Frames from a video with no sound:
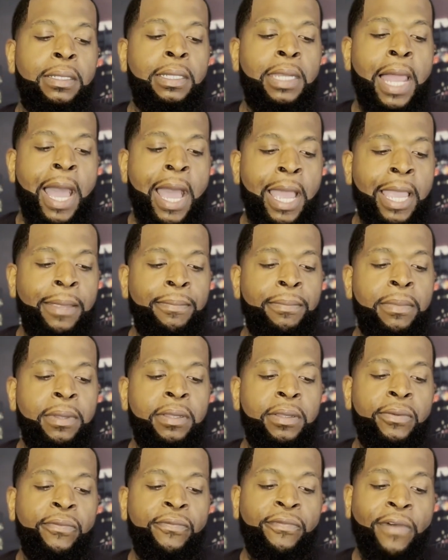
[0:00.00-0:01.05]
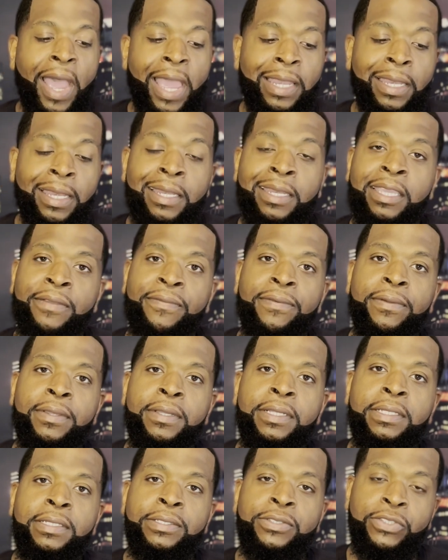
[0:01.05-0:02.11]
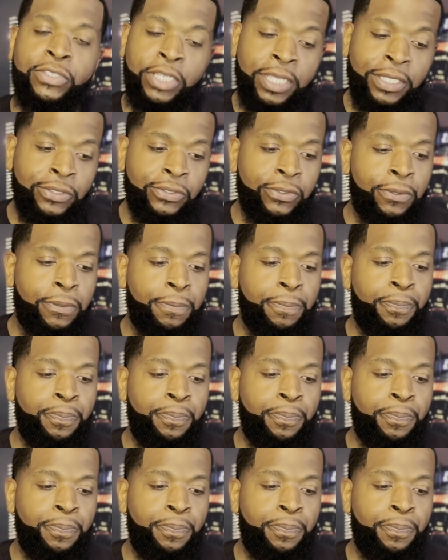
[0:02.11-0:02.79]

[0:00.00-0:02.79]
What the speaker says: lime, violet leaf, ginger.